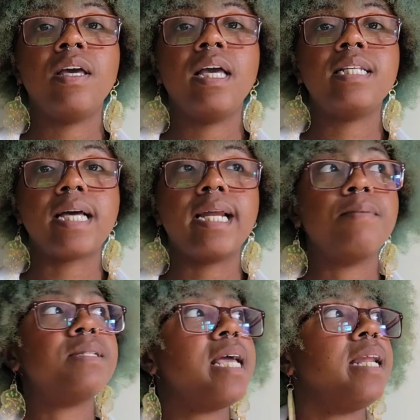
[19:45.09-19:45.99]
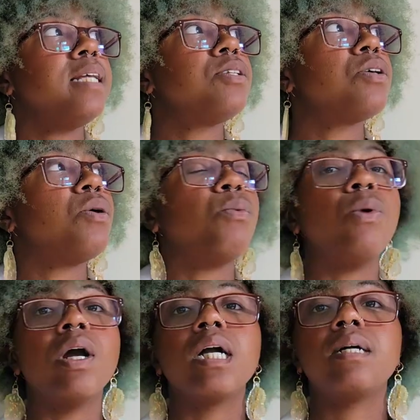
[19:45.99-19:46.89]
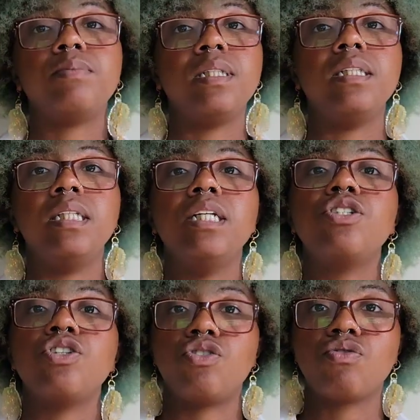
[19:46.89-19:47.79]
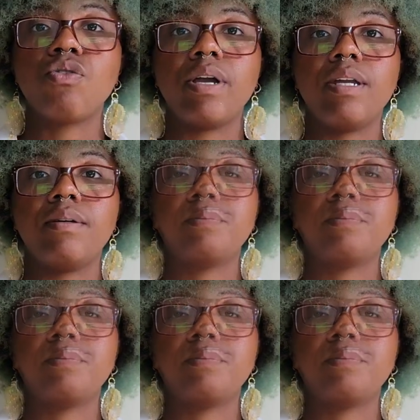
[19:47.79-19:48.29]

his items in it were completely destroyed.